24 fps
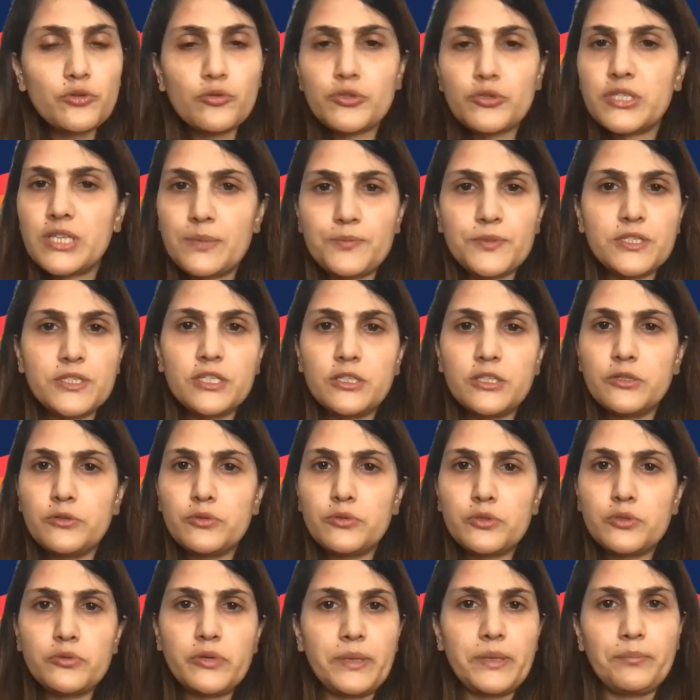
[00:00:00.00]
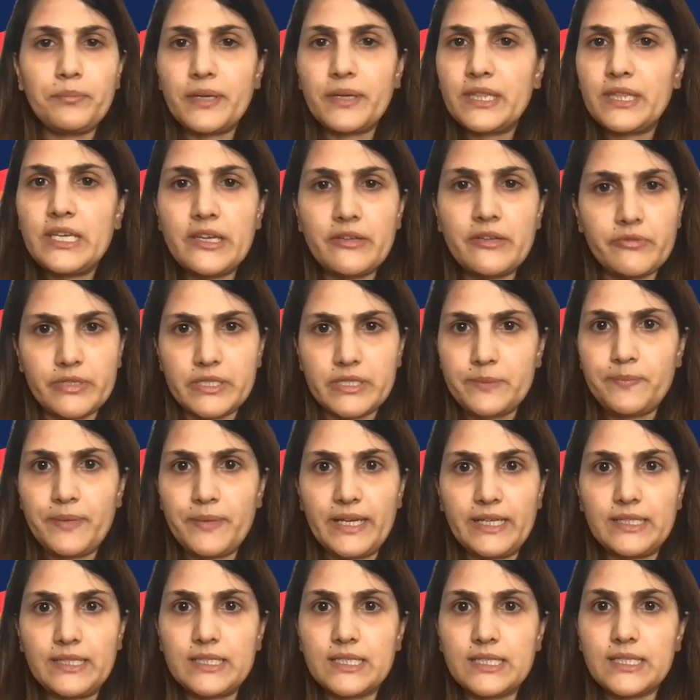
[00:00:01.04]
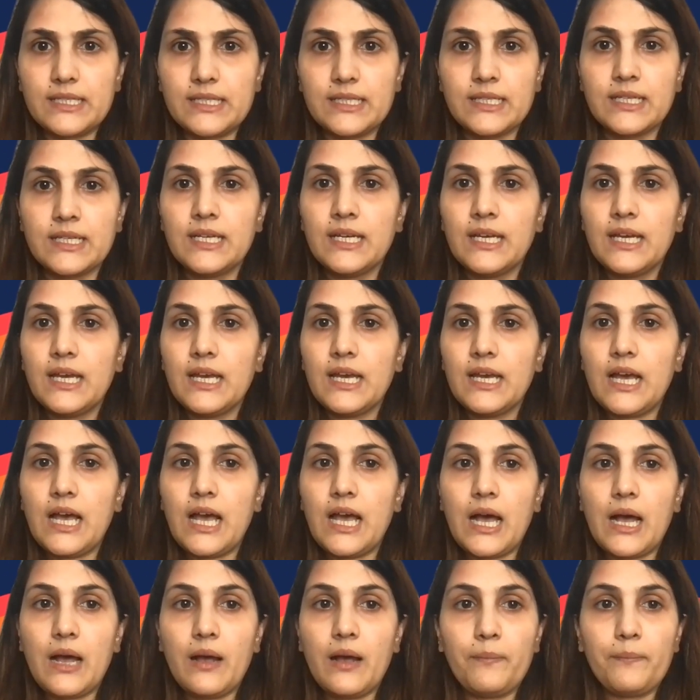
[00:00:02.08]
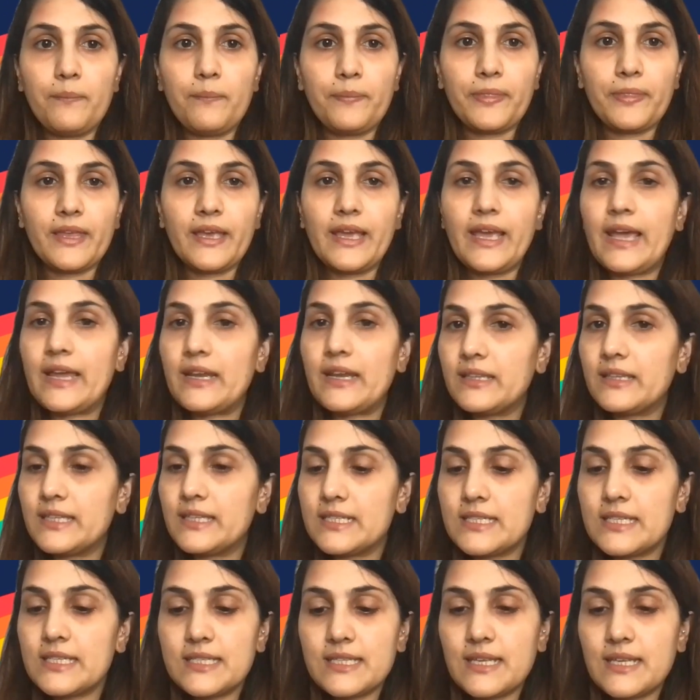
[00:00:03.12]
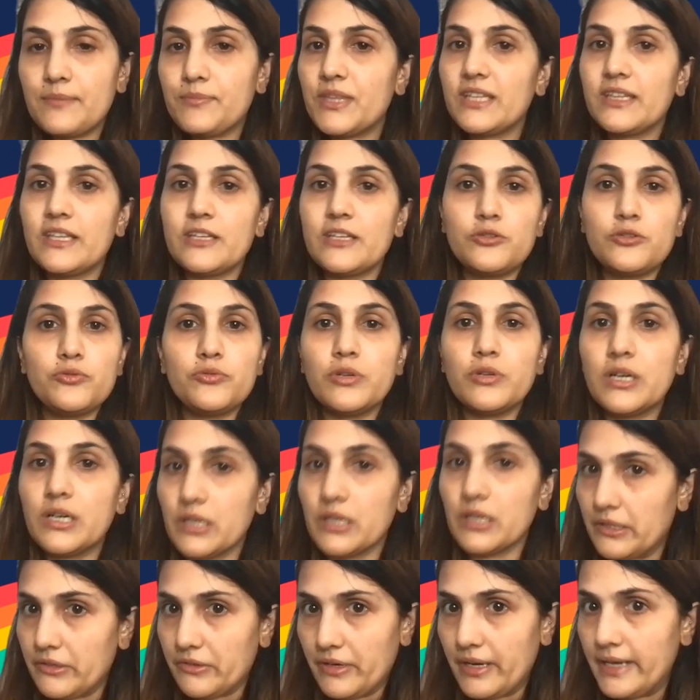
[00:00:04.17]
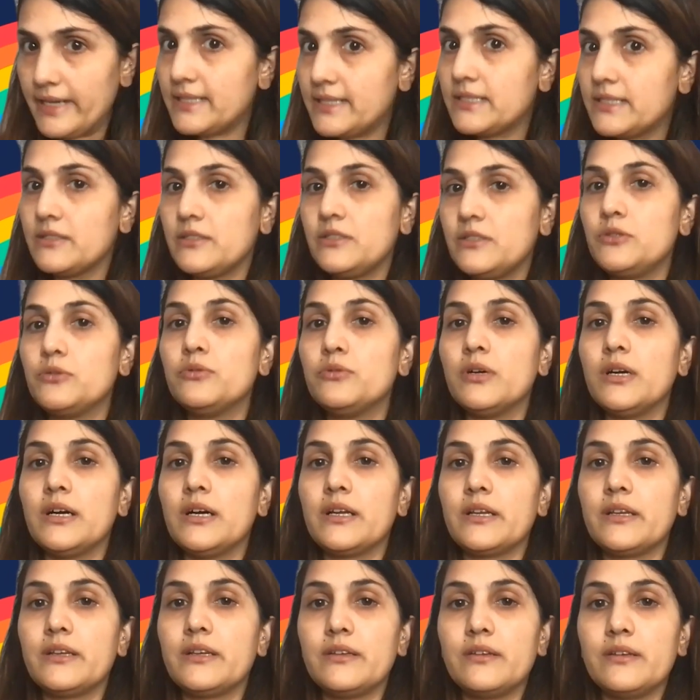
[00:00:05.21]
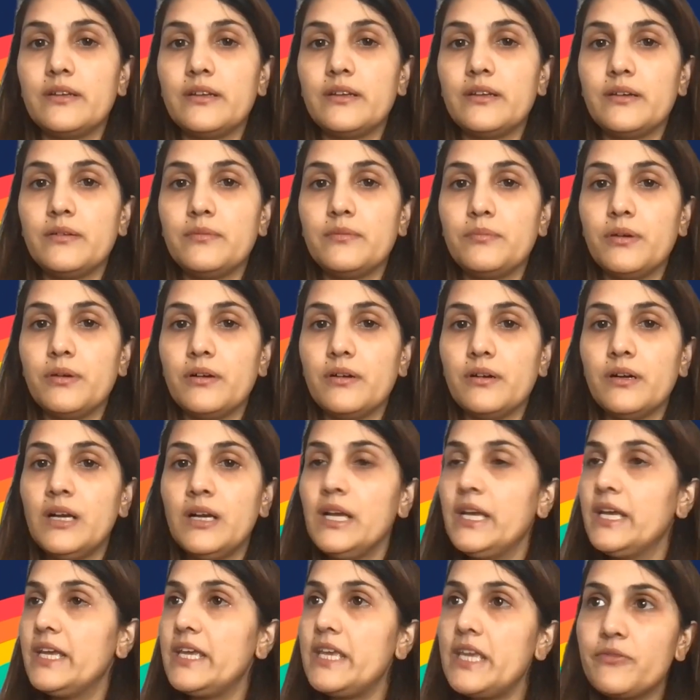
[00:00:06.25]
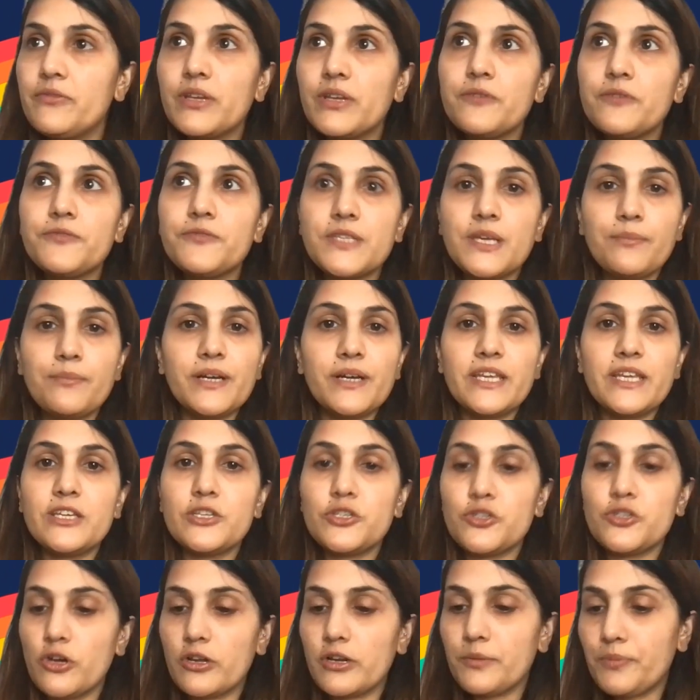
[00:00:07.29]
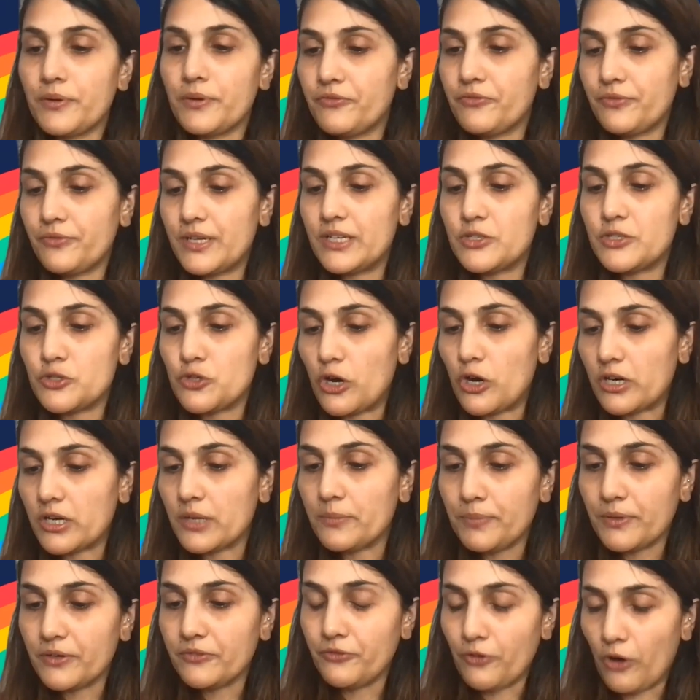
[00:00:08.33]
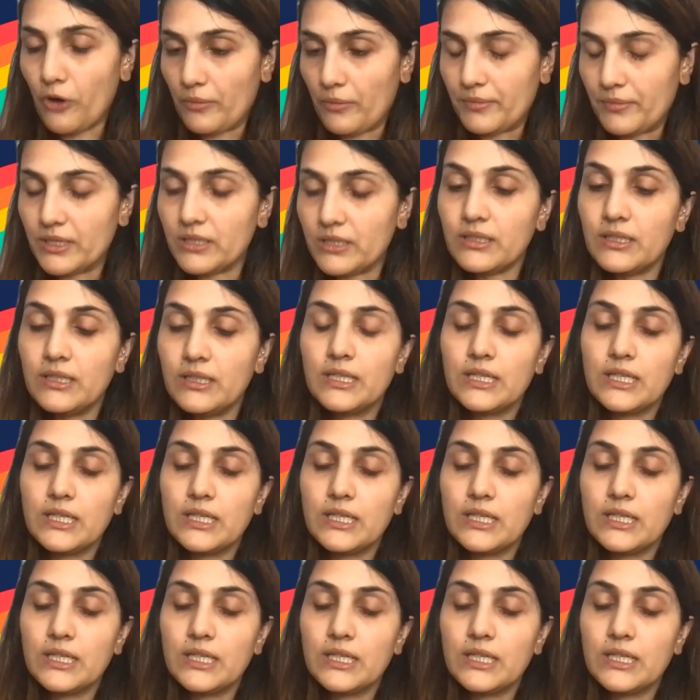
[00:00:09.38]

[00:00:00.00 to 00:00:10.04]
no substitute to empathy and respect. Yeah. And this is something that you earn, right? You earn, even if somebody is not a performer,